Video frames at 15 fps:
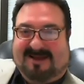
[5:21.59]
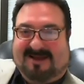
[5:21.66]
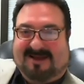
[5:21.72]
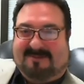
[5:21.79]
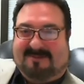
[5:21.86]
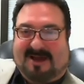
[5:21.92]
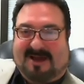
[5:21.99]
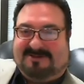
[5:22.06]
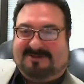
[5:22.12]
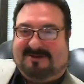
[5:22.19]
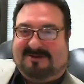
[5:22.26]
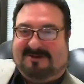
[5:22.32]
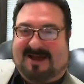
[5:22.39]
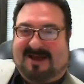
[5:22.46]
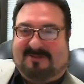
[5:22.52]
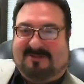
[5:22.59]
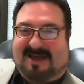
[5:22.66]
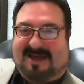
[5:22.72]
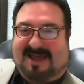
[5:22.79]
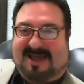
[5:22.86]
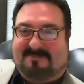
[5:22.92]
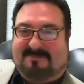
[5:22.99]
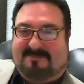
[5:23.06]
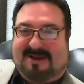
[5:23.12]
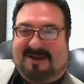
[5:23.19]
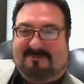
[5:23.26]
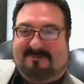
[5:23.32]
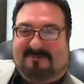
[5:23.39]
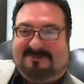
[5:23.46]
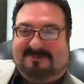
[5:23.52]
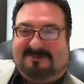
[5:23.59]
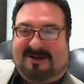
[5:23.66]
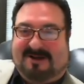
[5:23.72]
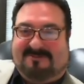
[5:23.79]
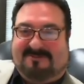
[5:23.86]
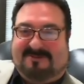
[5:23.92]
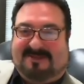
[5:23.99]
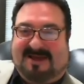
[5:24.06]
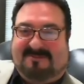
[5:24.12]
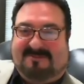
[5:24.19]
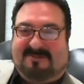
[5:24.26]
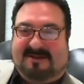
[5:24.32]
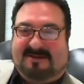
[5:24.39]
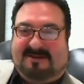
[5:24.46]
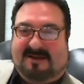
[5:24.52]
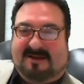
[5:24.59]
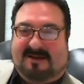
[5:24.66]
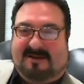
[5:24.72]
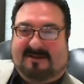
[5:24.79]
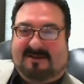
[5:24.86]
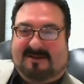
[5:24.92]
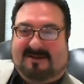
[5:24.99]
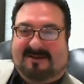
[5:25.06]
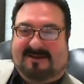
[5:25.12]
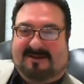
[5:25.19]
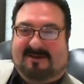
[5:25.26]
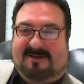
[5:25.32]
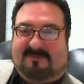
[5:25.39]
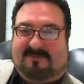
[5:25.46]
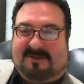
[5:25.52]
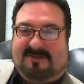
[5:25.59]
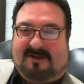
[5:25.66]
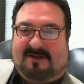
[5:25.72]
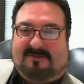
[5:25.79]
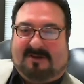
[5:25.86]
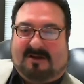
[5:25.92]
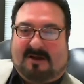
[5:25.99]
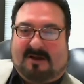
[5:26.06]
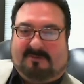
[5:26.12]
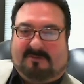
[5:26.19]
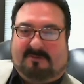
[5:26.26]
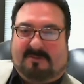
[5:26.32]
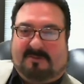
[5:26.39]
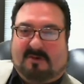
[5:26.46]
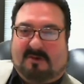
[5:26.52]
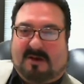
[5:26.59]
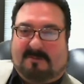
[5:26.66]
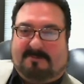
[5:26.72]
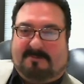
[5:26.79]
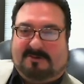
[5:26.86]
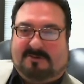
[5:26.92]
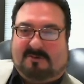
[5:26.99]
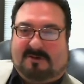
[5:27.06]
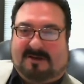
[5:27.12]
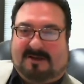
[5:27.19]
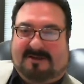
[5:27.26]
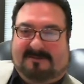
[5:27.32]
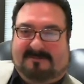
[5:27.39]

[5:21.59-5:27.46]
I'm not sure how that happened. I wasn't ready for that, but hopefully their numbers will be going up here shortly.